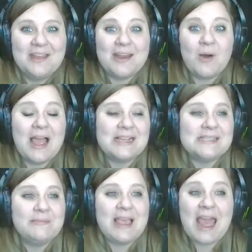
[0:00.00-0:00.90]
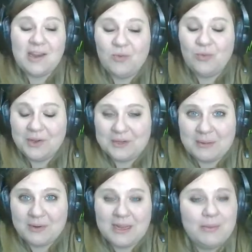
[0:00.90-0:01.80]
Now, x can be any real
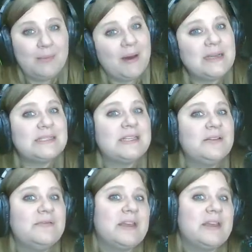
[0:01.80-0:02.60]
number. It can be positive,